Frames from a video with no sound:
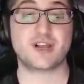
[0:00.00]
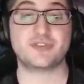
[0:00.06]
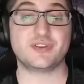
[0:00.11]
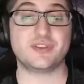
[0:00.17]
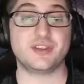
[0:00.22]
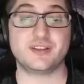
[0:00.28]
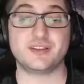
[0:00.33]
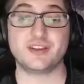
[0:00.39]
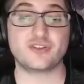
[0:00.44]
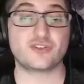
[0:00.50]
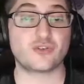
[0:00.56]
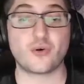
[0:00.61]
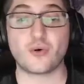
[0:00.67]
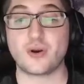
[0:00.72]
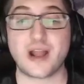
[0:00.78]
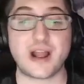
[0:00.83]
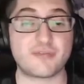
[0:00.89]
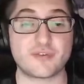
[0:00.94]
in the
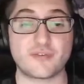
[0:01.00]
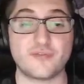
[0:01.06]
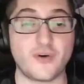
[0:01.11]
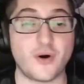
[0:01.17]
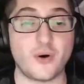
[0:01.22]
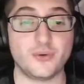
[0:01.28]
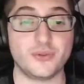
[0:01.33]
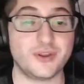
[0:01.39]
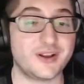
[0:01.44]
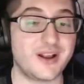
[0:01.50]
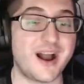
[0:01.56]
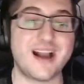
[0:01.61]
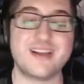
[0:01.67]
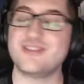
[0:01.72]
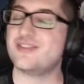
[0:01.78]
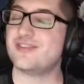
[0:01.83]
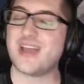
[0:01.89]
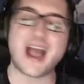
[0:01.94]
Discord after following the
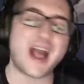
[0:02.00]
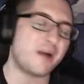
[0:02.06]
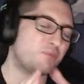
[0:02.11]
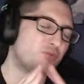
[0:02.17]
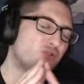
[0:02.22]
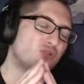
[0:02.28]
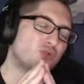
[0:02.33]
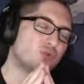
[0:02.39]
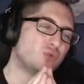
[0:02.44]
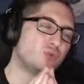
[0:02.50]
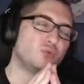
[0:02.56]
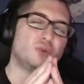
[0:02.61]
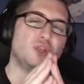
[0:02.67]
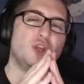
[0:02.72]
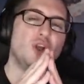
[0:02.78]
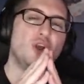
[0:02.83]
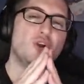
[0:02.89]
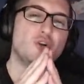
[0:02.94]
guides is
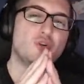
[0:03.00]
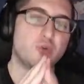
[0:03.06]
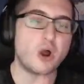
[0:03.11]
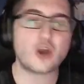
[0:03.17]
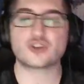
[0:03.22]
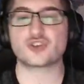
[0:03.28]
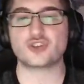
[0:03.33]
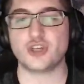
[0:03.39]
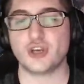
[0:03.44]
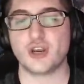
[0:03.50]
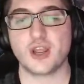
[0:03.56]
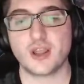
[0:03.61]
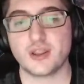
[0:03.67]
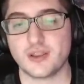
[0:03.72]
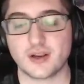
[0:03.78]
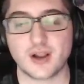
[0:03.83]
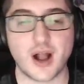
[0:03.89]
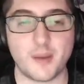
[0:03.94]
absolutely crushing
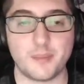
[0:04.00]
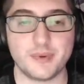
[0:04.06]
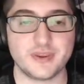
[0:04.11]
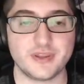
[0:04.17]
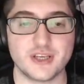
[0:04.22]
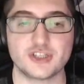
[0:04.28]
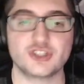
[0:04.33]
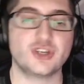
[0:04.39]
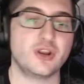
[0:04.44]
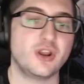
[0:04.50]
the competition.